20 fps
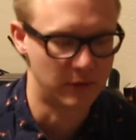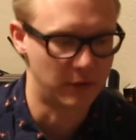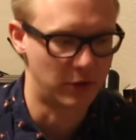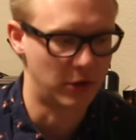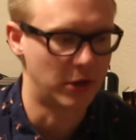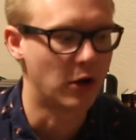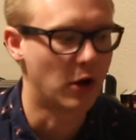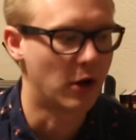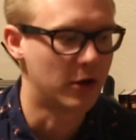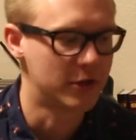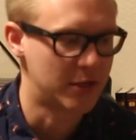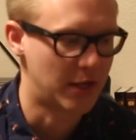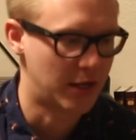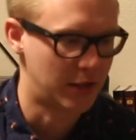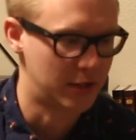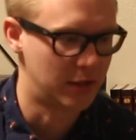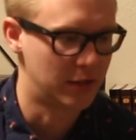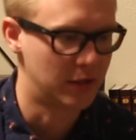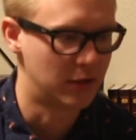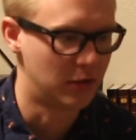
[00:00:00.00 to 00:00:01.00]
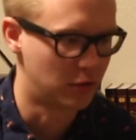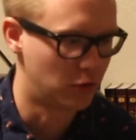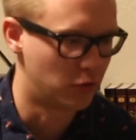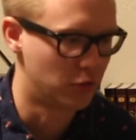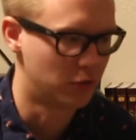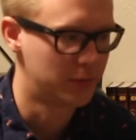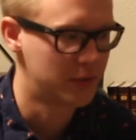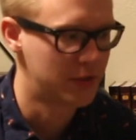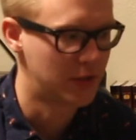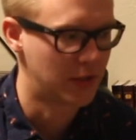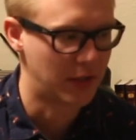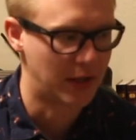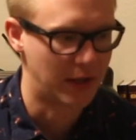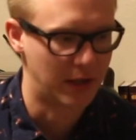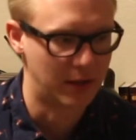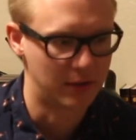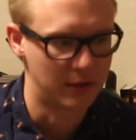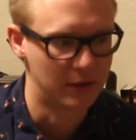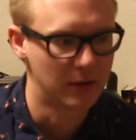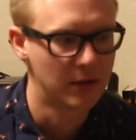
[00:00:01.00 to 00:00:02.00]
I've already contacted the groups that
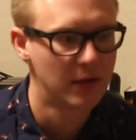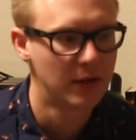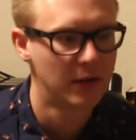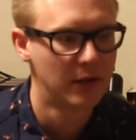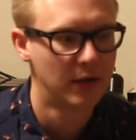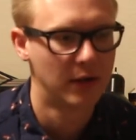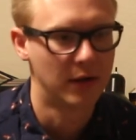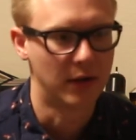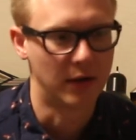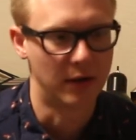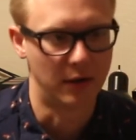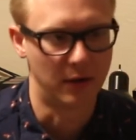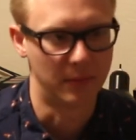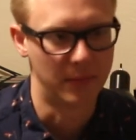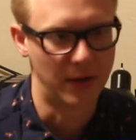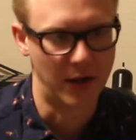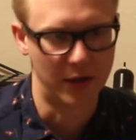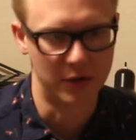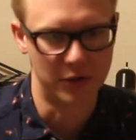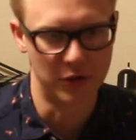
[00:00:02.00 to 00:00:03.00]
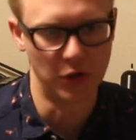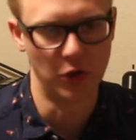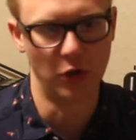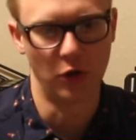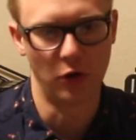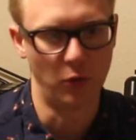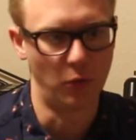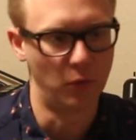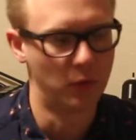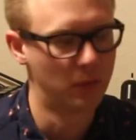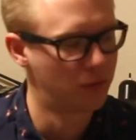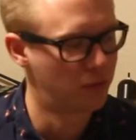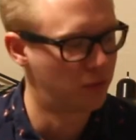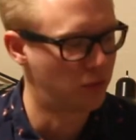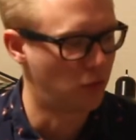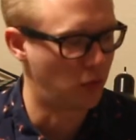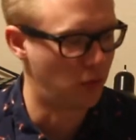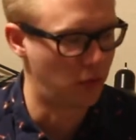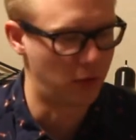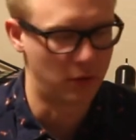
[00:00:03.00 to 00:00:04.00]
had to go
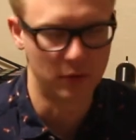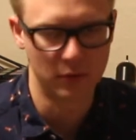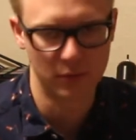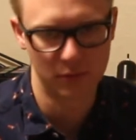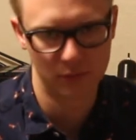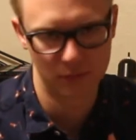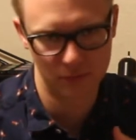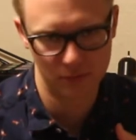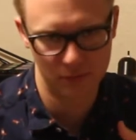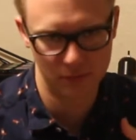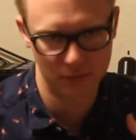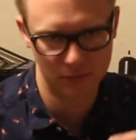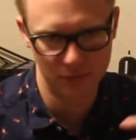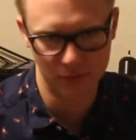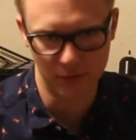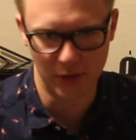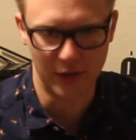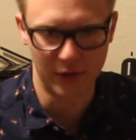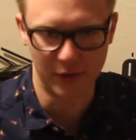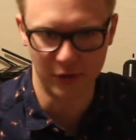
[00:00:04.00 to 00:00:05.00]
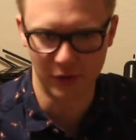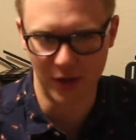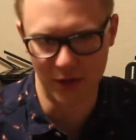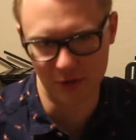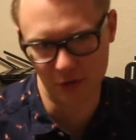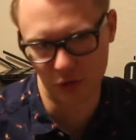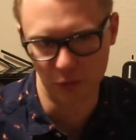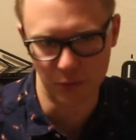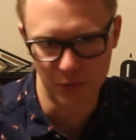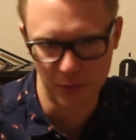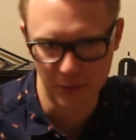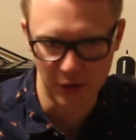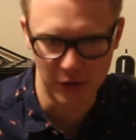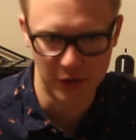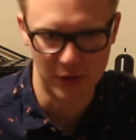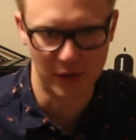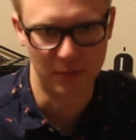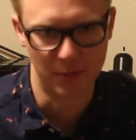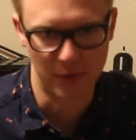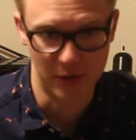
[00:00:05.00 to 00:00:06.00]
for their last group
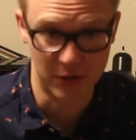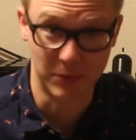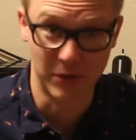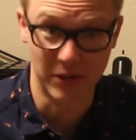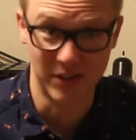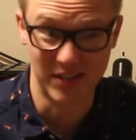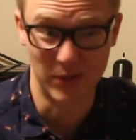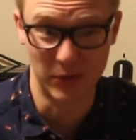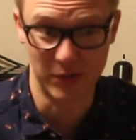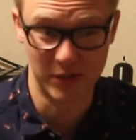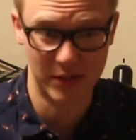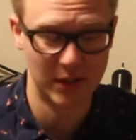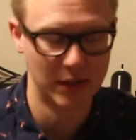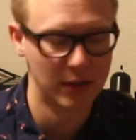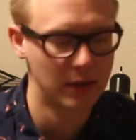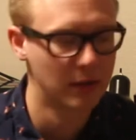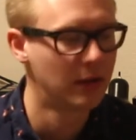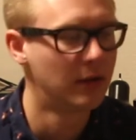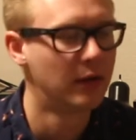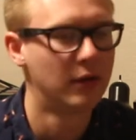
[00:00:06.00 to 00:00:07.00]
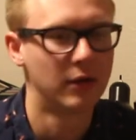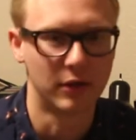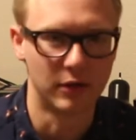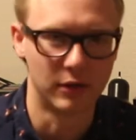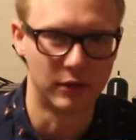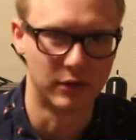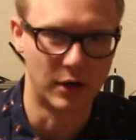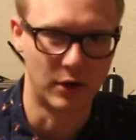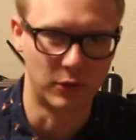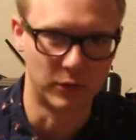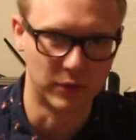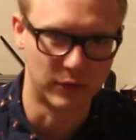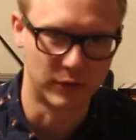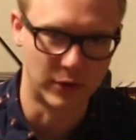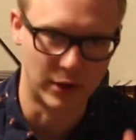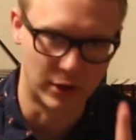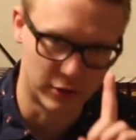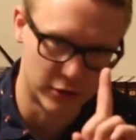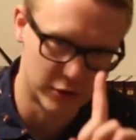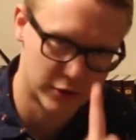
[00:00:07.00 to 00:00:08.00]
speech that I missed because I was sick, not with the
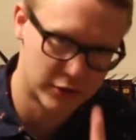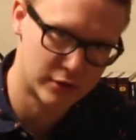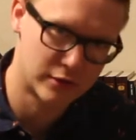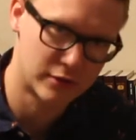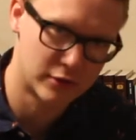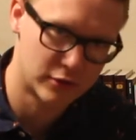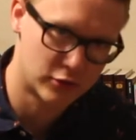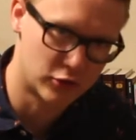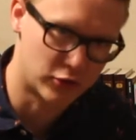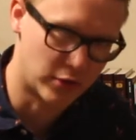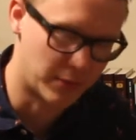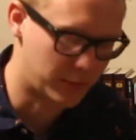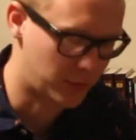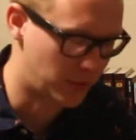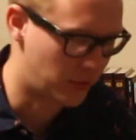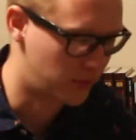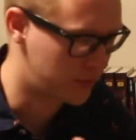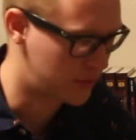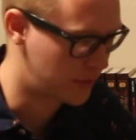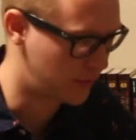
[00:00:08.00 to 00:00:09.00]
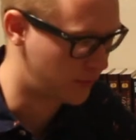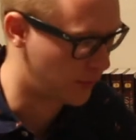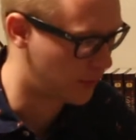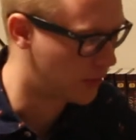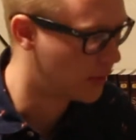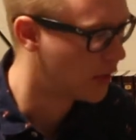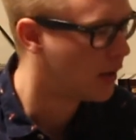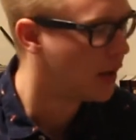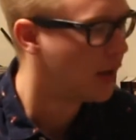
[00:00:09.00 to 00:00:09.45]
virus, strep throat, different.